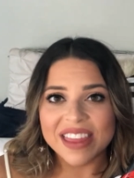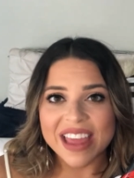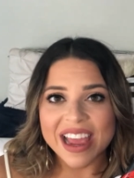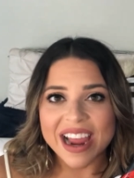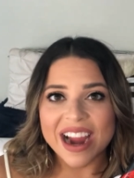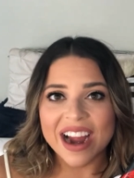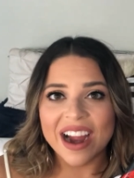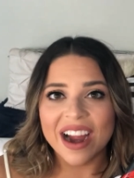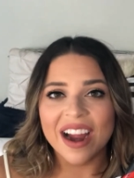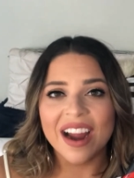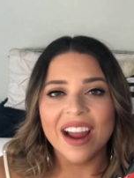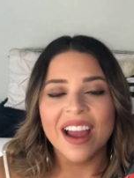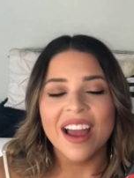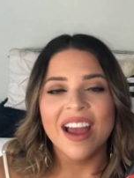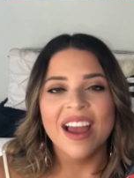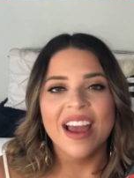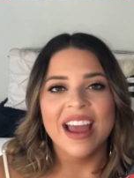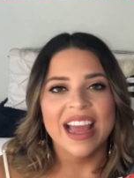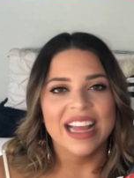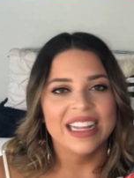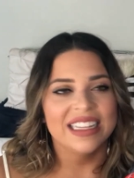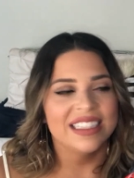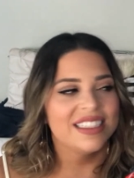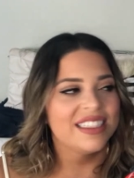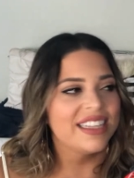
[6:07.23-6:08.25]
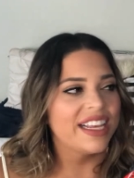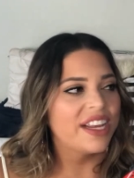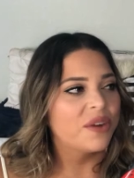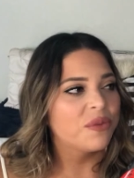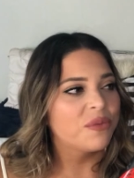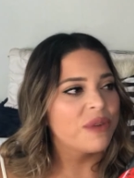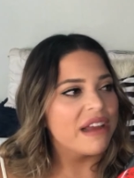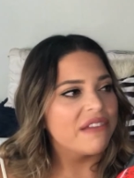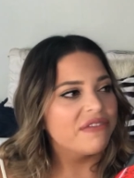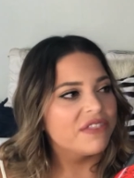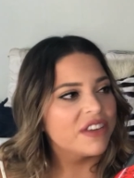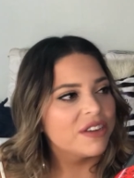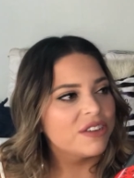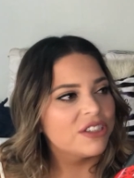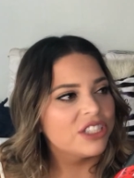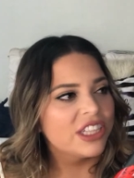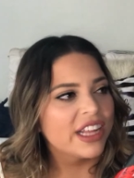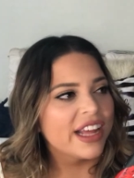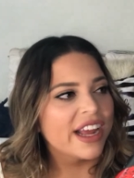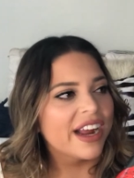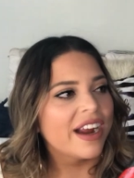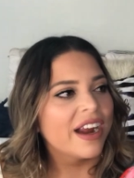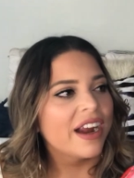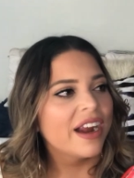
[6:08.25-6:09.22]
there and seek refuge
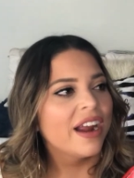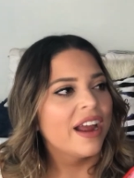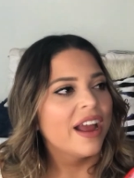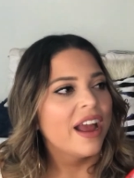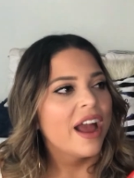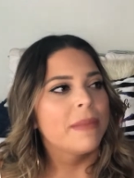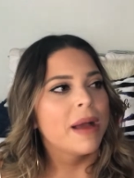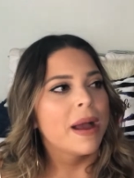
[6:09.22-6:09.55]
there.